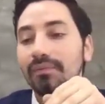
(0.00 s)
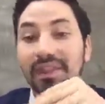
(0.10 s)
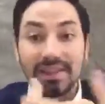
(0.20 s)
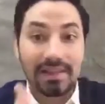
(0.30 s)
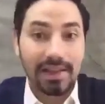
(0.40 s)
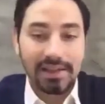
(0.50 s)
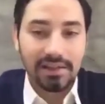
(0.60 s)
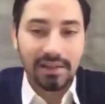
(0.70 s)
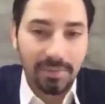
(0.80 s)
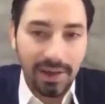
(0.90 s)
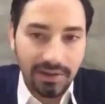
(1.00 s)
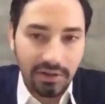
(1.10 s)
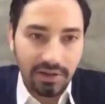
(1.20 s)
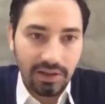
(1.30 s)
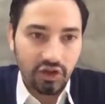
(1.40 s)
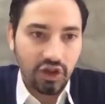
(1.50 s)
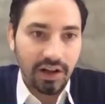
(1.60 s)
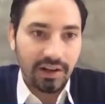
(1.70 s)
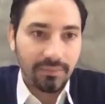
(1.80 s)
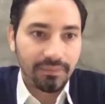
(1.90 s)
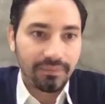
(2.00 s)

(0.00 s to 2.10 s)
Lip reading: this doesn't apply in China.